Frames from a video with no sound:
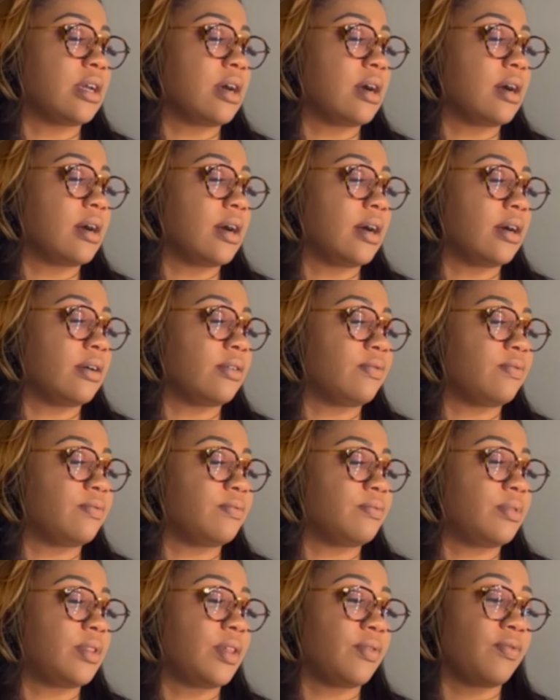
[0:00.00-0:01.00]
of
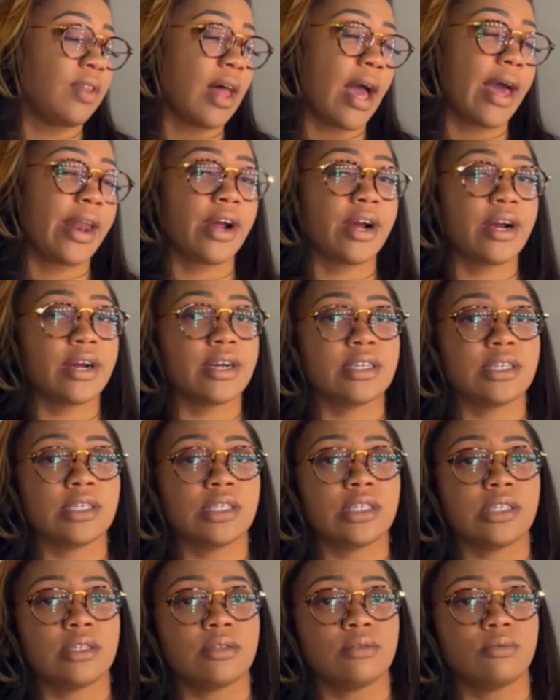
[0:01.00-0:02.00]
the flat
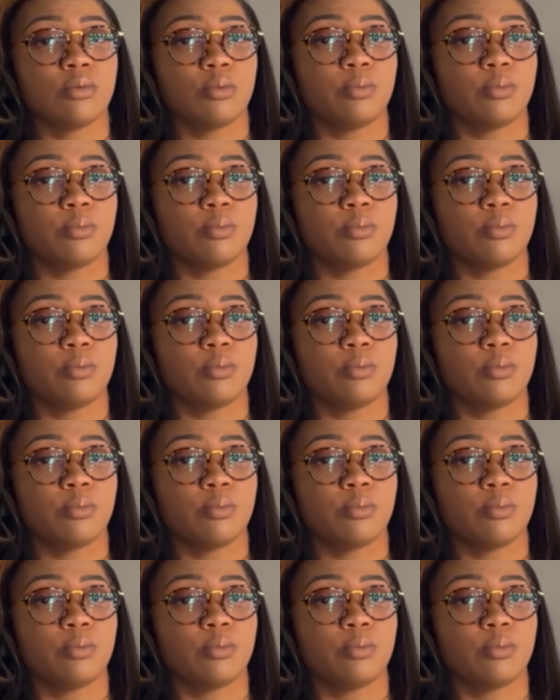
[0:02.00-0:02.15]
irons,